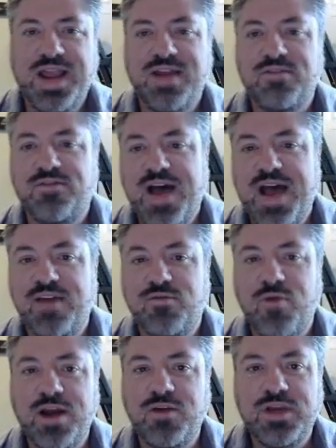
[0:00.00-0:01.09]
and 5.
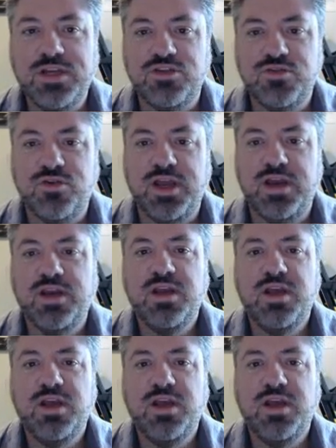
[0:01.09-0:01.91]
Why do we enjoy it?